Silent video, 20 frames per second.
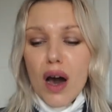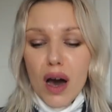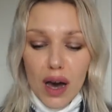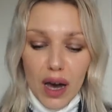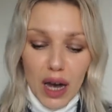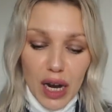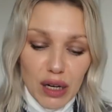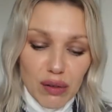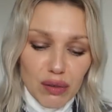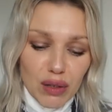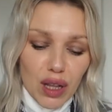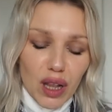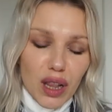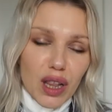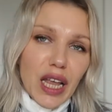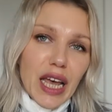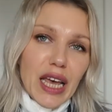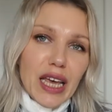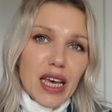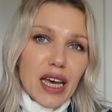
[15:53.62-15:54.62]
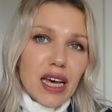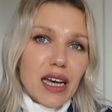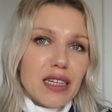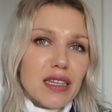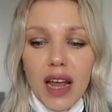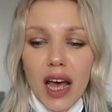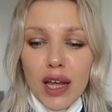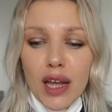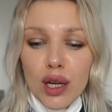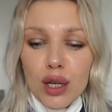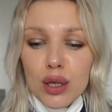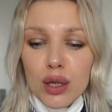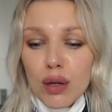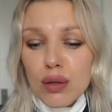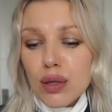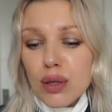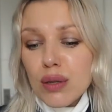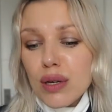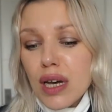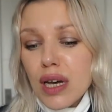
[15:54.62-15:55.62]
I really like it, and it
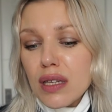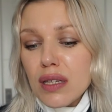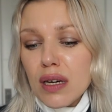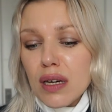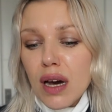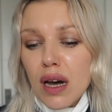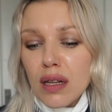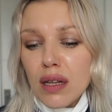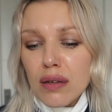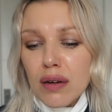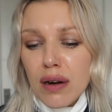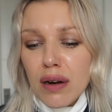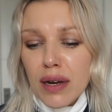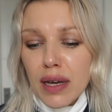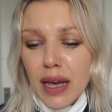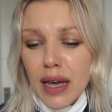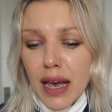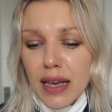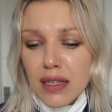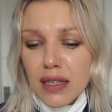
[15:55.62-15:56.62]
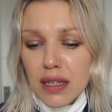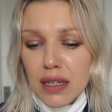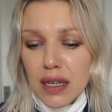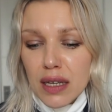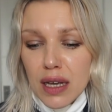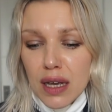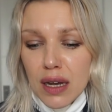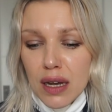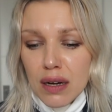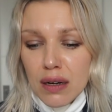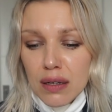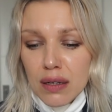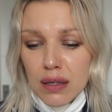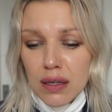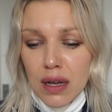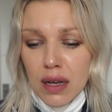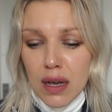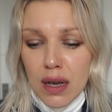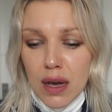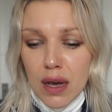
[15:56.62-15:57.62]
also has a hyaluronic acid here.
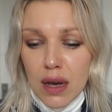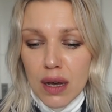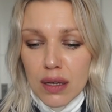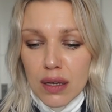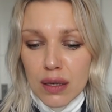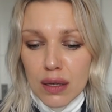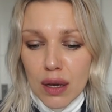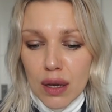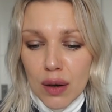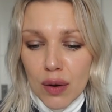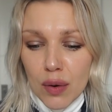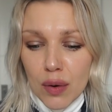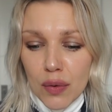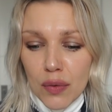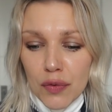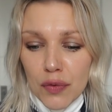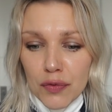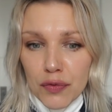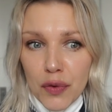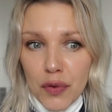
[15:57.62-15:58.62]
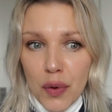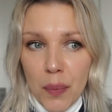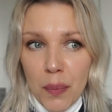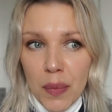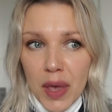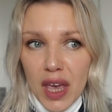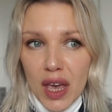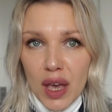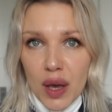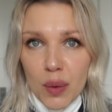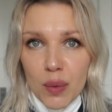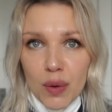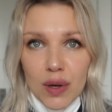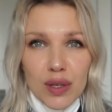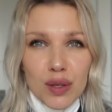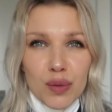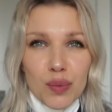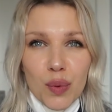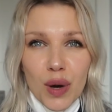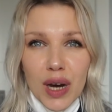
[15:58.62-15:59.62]
So for me, it
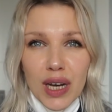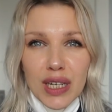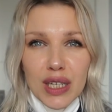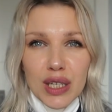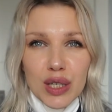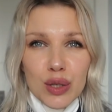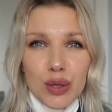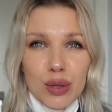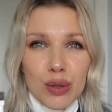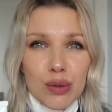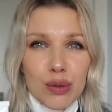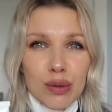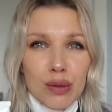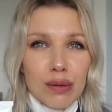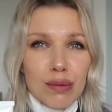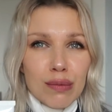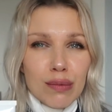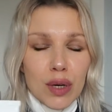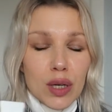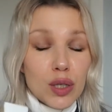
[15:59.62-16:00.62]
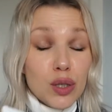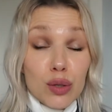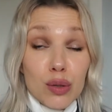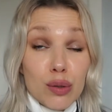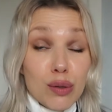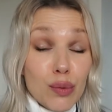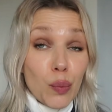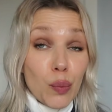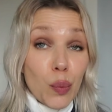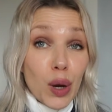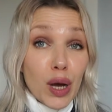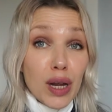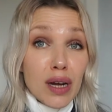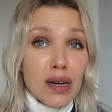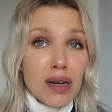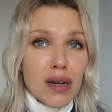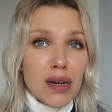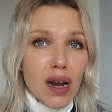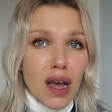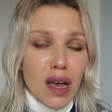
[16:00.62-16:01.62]
was one in two, or two
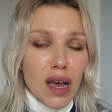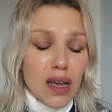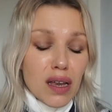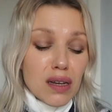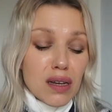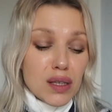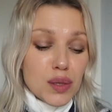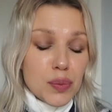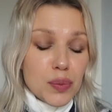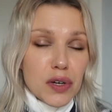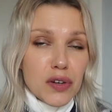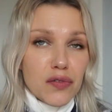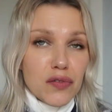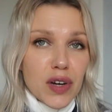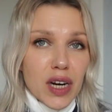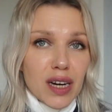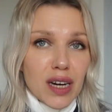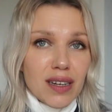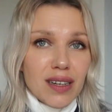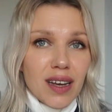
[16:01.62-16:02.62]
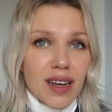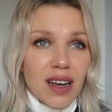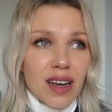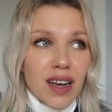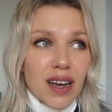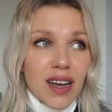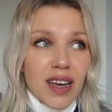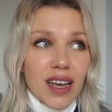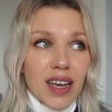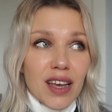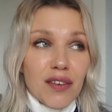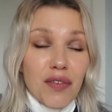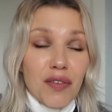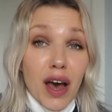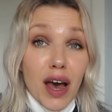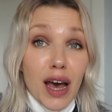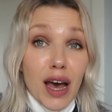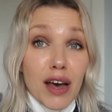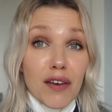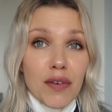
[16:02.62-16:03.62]
one, and it's perfect. If
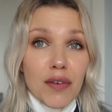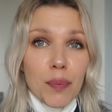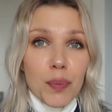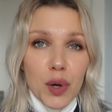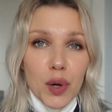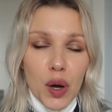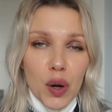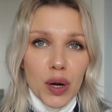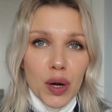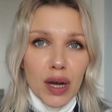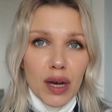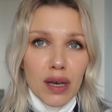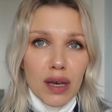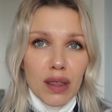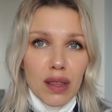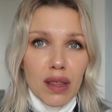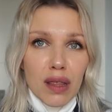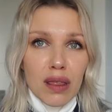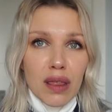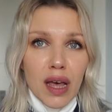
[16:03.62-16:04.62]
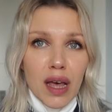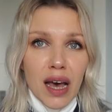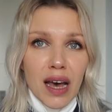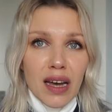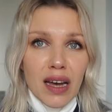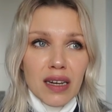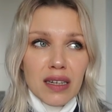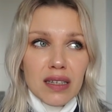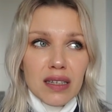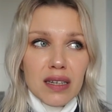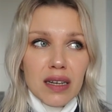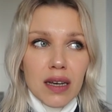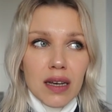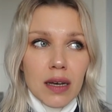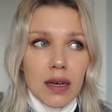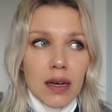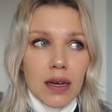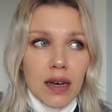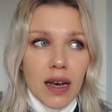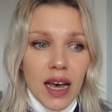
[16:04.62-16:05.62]
I have a product that
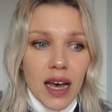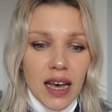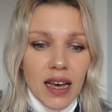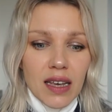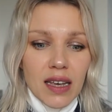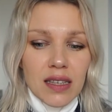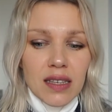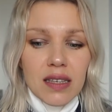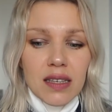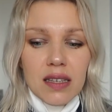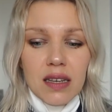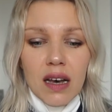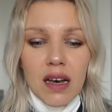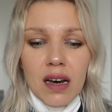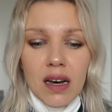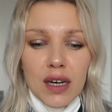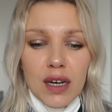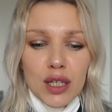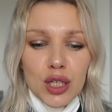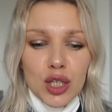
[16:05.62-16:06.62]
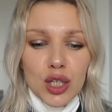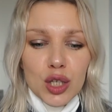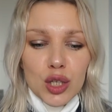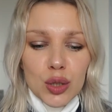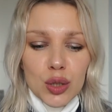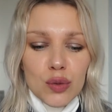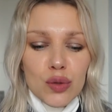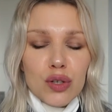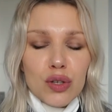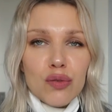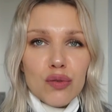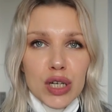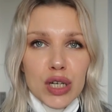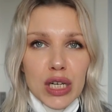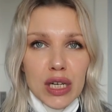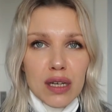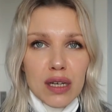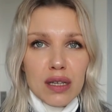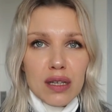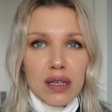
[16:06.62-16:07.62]
has two
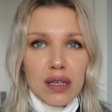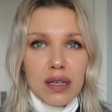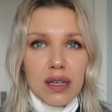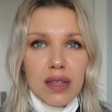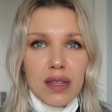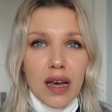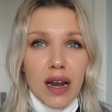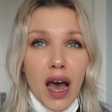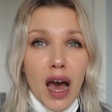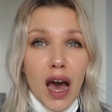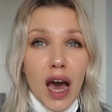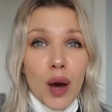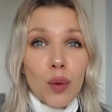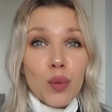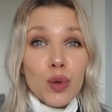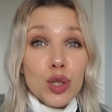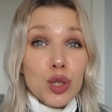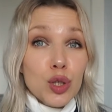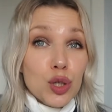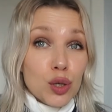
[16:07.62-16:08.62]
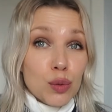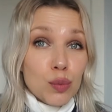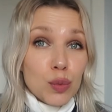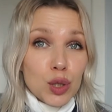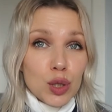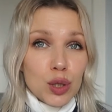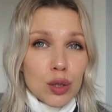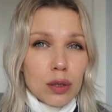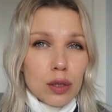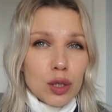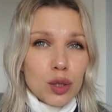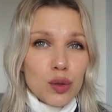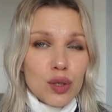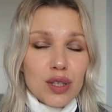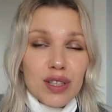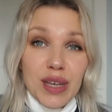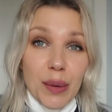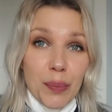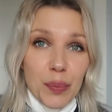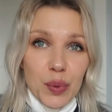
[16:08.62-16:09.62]
ingredients that I would normally use
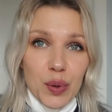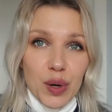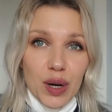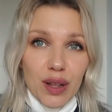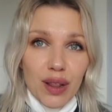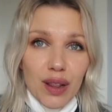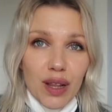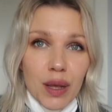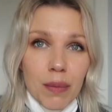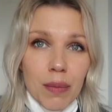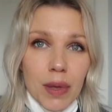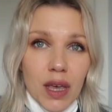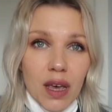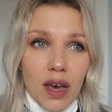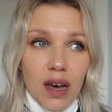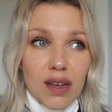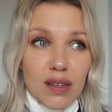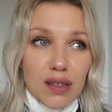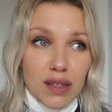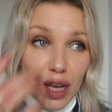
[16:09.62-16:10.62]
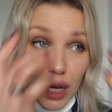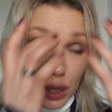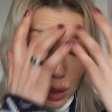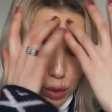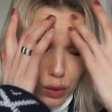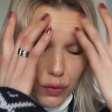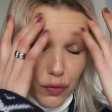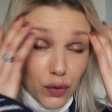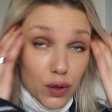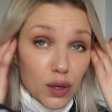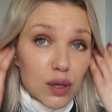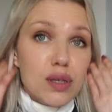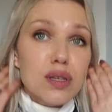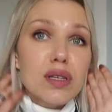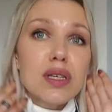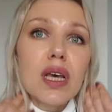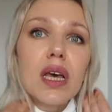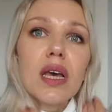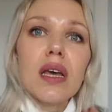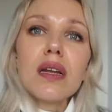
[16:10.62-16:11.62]
separately because they're good for your
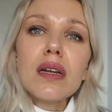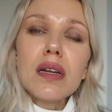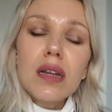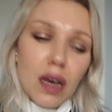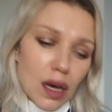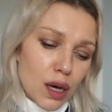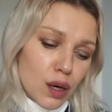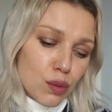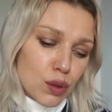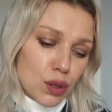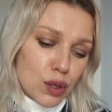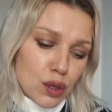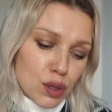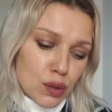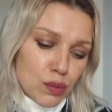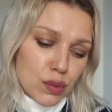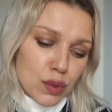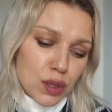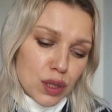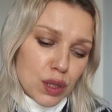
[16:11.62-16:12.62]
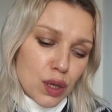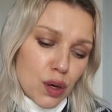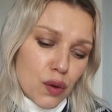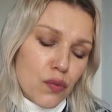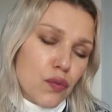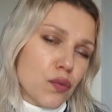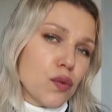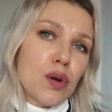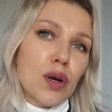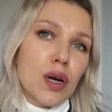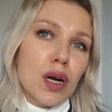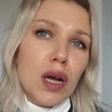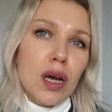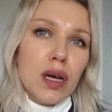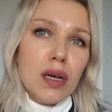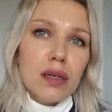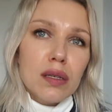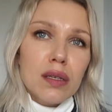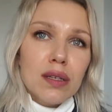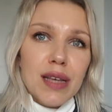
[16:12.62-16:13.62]
skin, I would normally go for
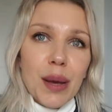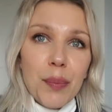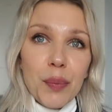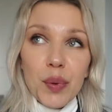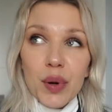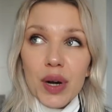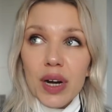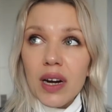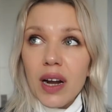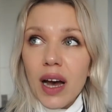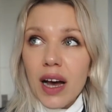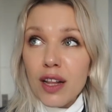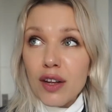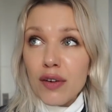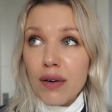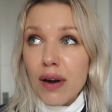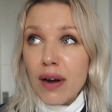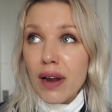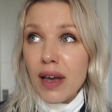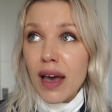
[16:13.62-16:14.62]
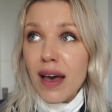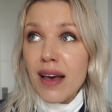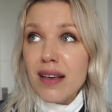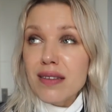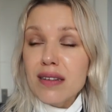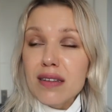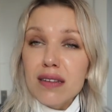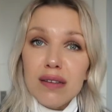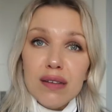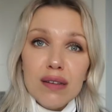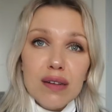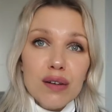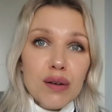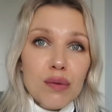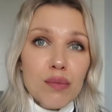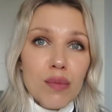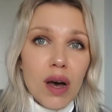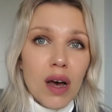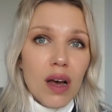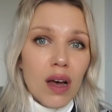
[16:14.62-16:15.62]
a separate hyaluronic acid serum.